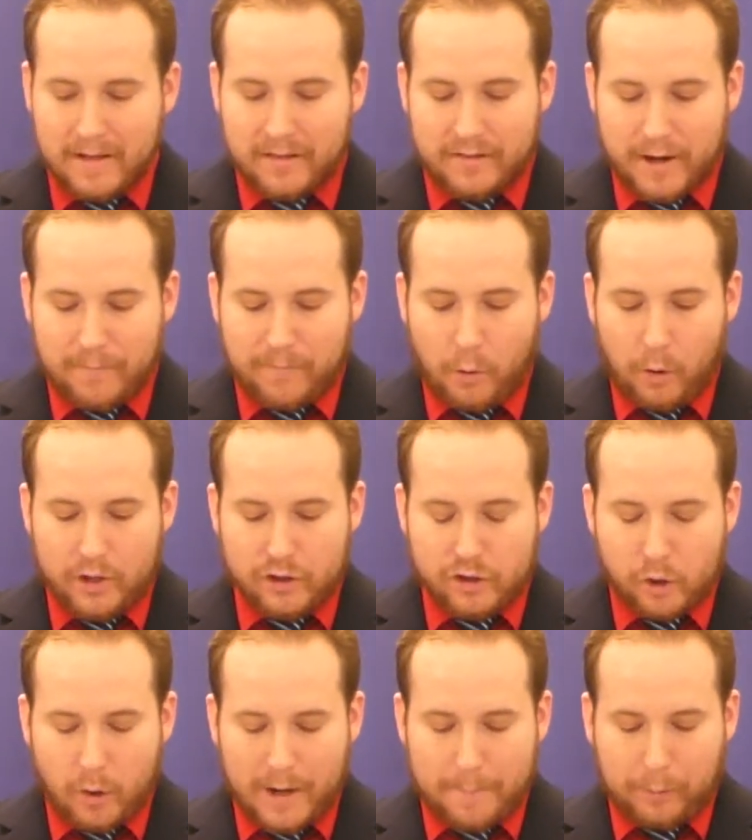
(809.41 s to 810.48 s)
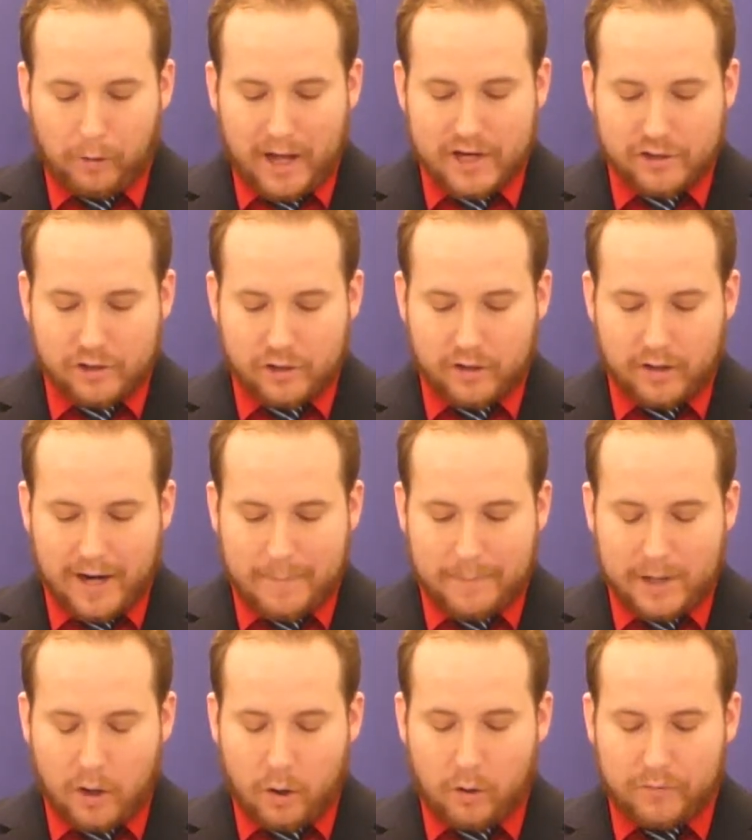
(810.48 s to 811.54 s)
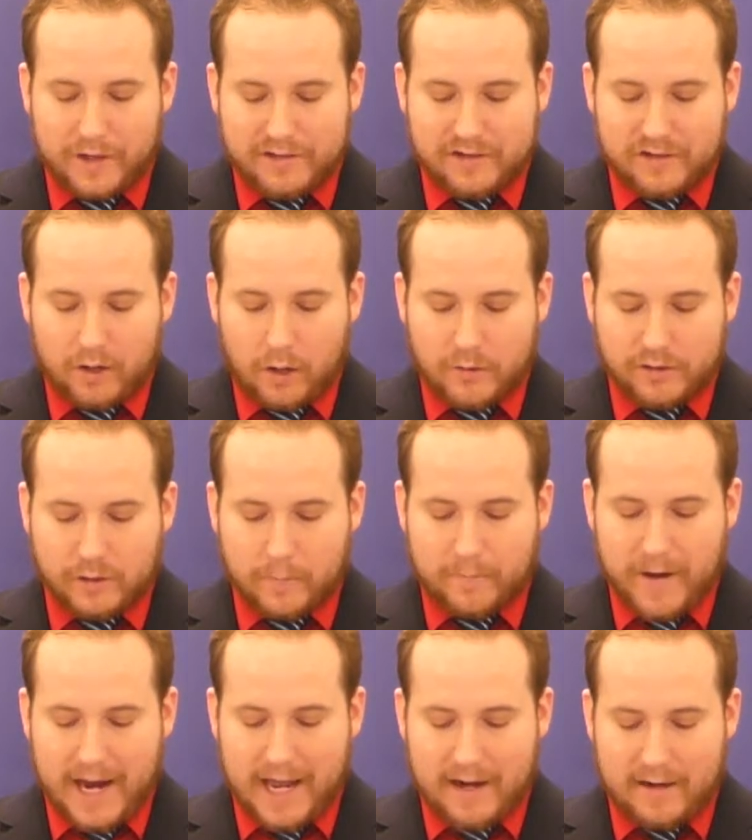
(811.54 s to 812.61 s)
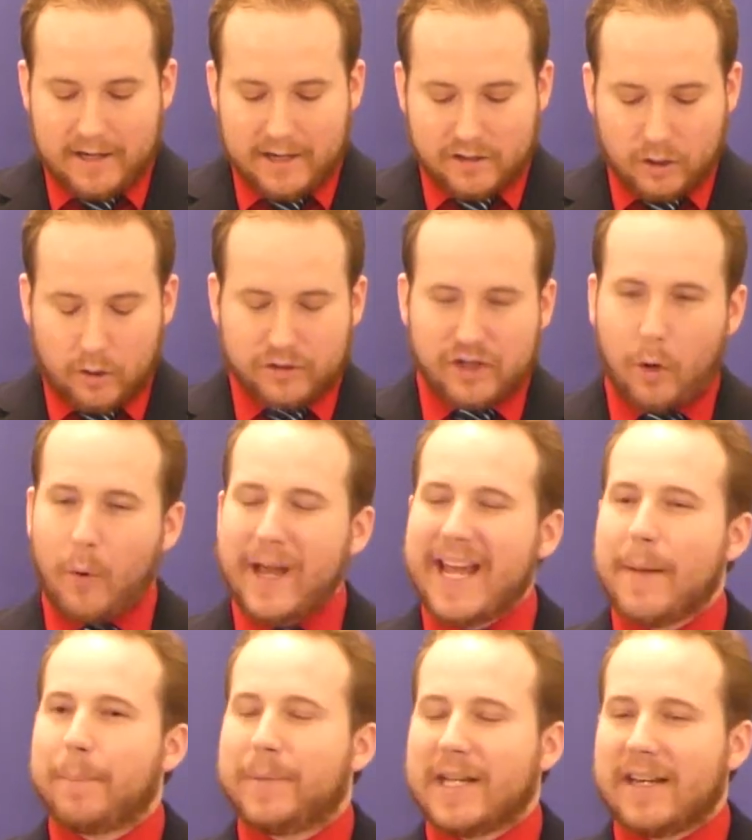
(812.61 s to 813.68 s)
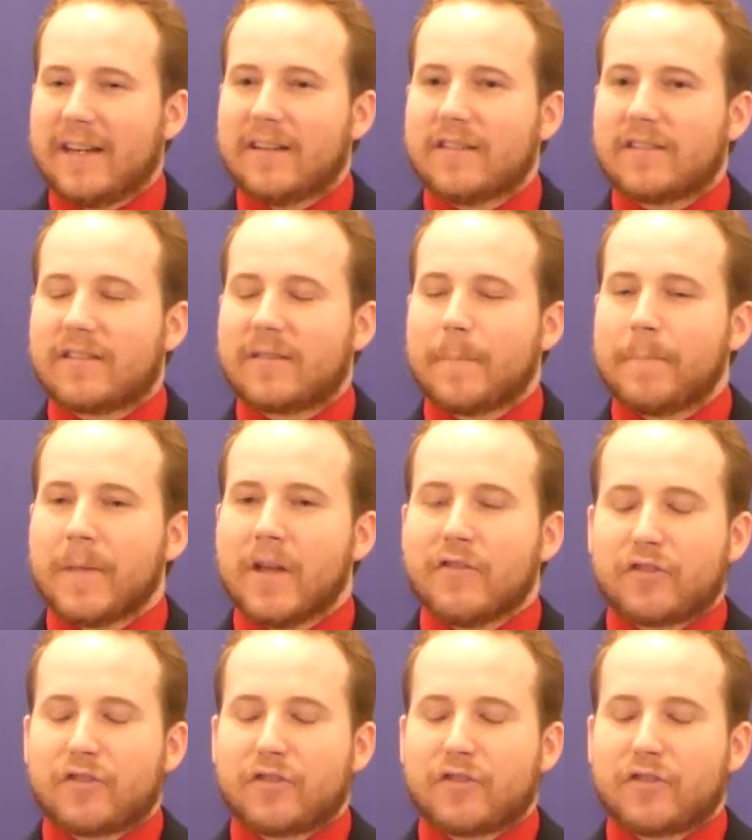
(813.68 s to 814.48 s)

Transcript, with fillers: Therefore enjoy pleasure, and behold, this is also vanity. It's also emptiness.